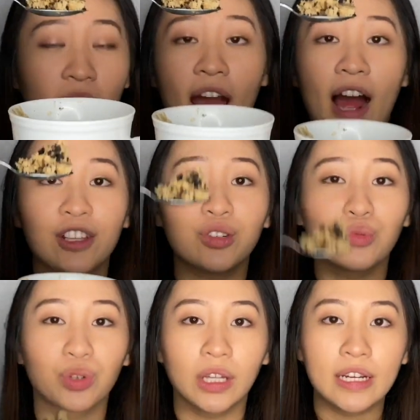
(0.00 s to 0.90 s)
has a
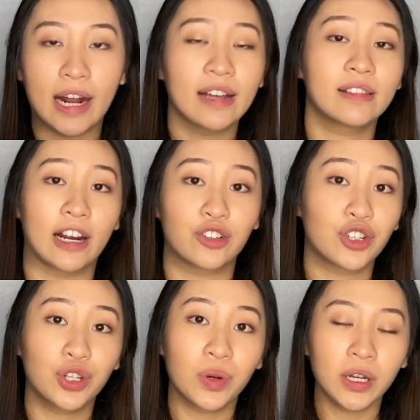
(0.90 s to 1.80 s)
really nice texture
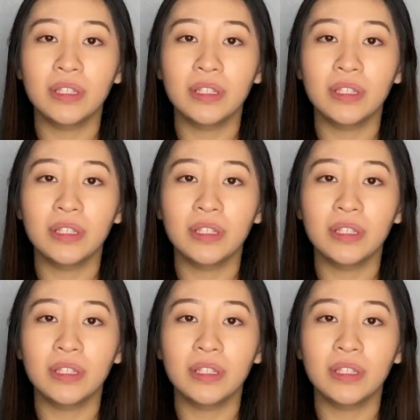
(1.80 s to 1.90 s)
to it.